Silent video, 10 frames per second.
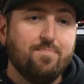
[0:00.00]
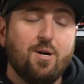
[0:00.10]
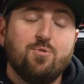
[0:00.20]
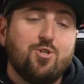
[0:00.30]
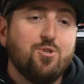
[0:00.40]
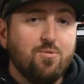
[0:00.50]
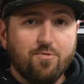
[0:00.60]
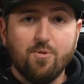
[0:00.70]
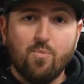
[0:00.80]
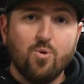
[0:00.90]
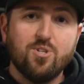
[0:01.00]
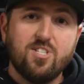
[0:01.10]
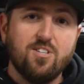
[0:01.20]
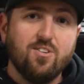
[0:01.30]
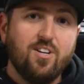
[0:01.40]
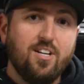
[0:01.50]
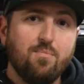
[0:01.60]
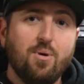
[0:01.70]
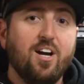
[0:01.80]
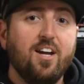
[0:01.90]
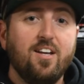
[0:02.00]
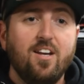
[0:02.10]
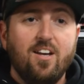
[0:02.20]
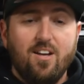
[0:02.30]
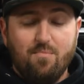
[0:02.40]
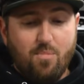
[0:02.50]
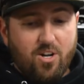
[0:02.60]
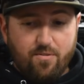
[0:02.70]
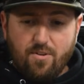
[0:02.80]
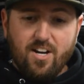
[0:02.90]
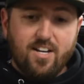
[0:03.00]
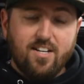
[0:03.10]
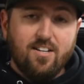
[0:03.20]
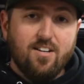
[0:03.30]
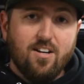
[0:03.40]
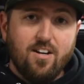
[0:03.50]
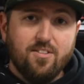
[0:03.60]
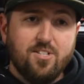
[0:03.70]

I was shooting for more steering by modifying the